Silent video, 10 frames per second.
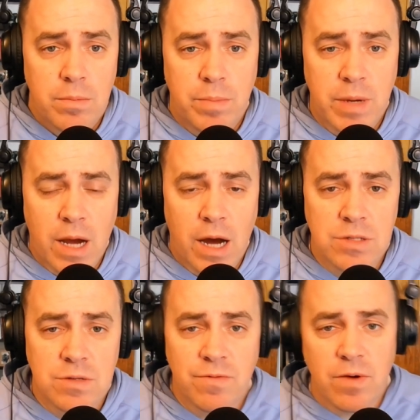
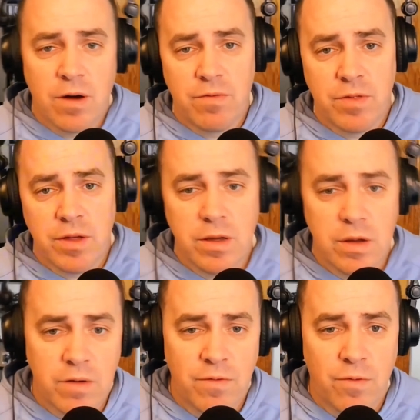because of
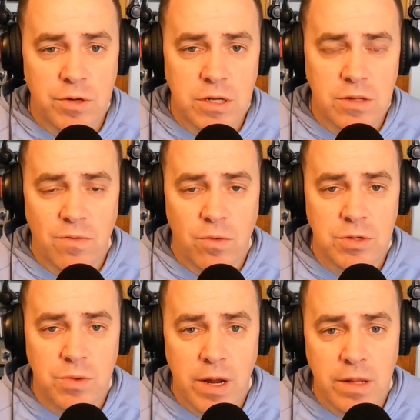the unfortunate
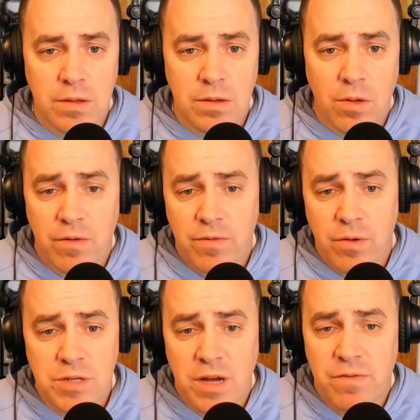divorce rate, a lot of
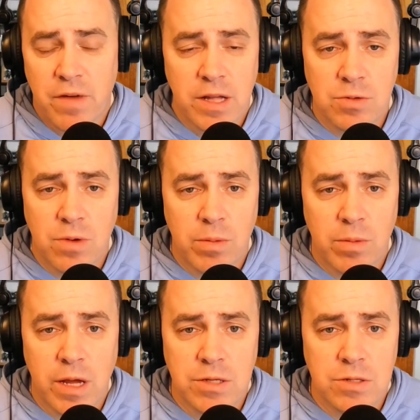folks have financial
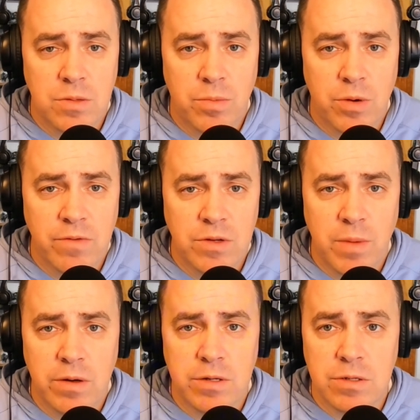obligations to previous
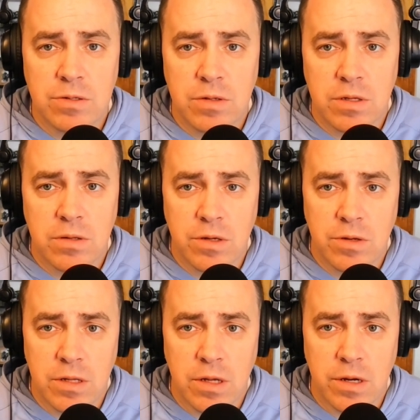marriages that
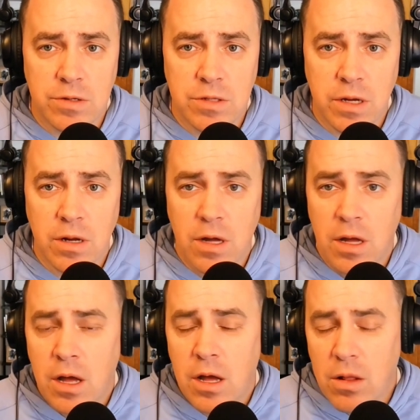you need to understand.
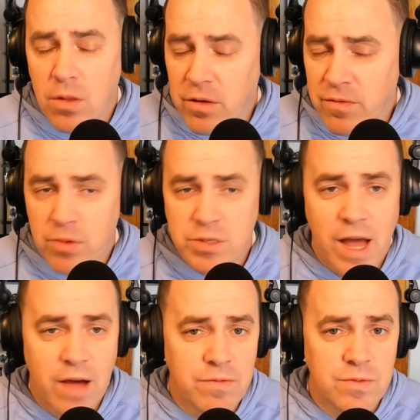A lot of folks
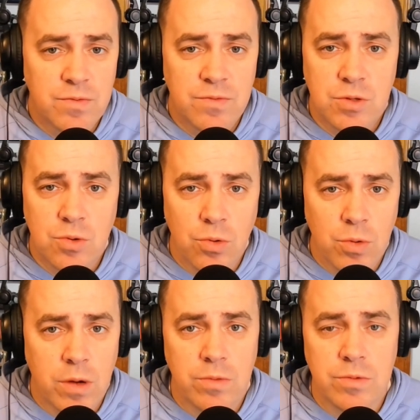have
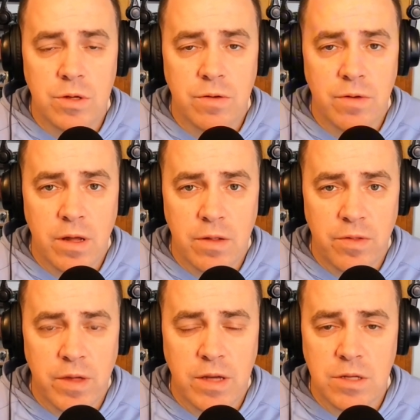school loans and
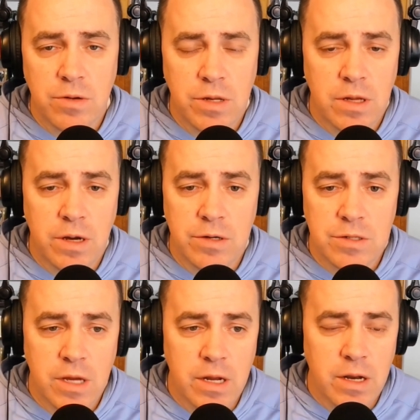things that you need to
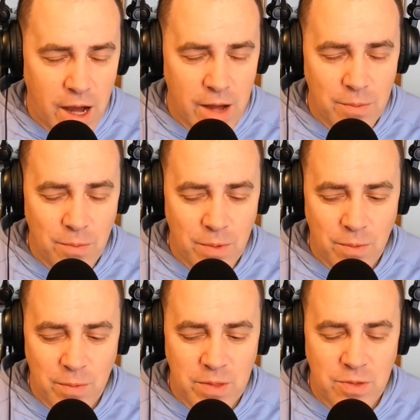understand.
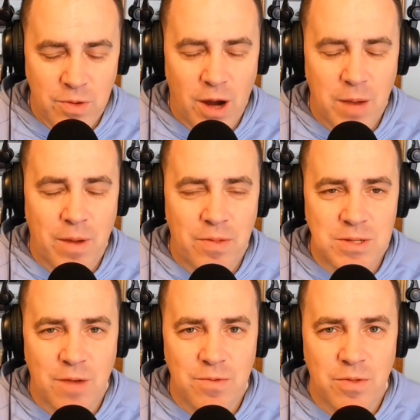When we talk about
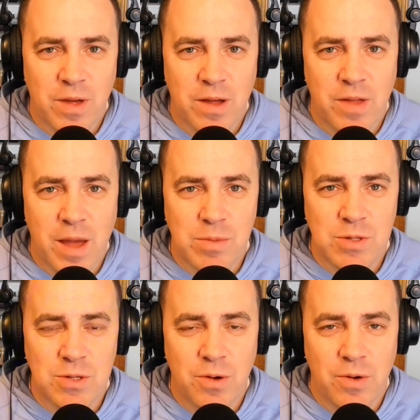this, I have to think of the
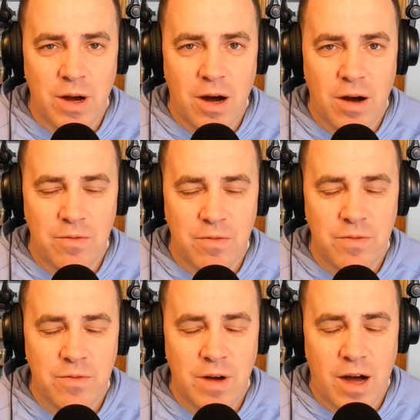episode of
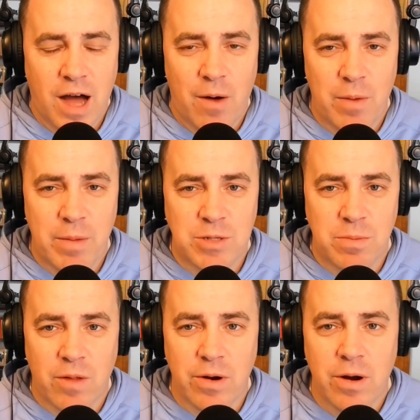How I Met Your
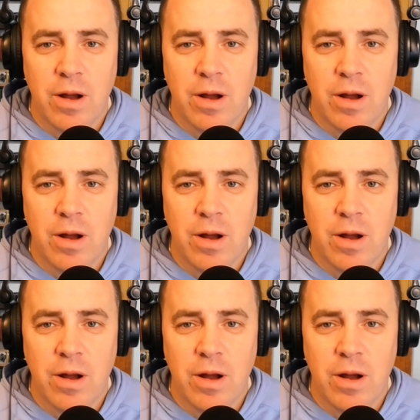Mother,